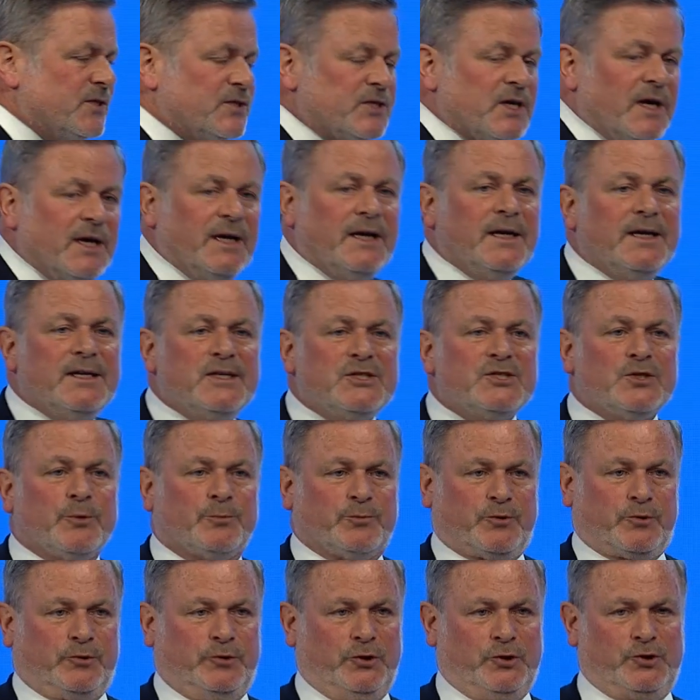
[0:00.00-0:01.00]
this, is the
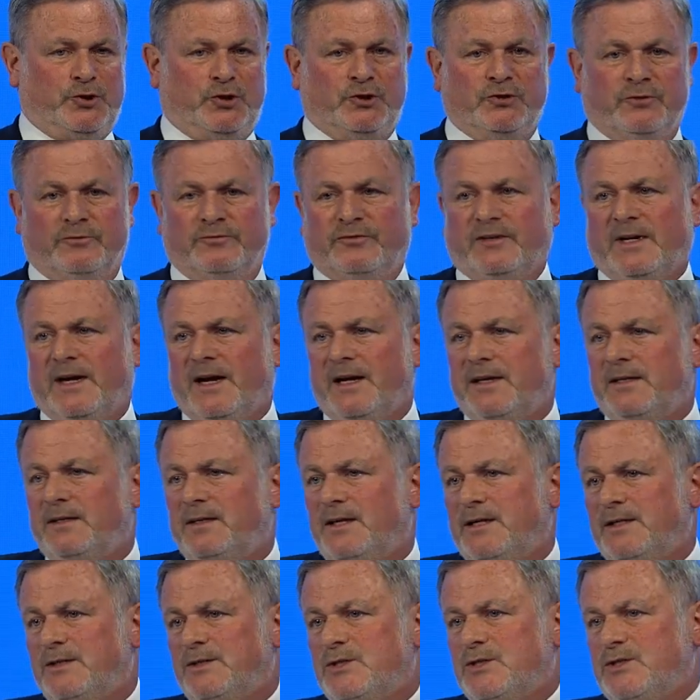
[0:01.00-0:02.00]
production of
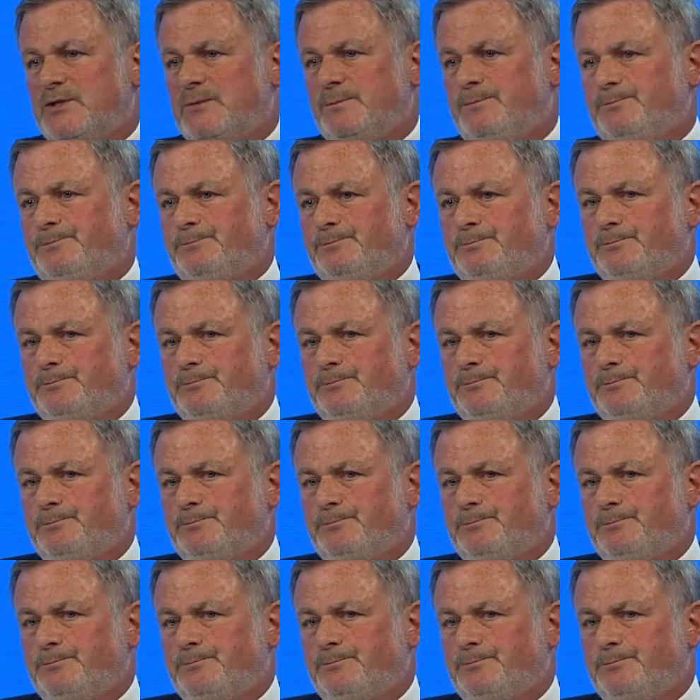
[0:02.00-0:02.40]
guidelines.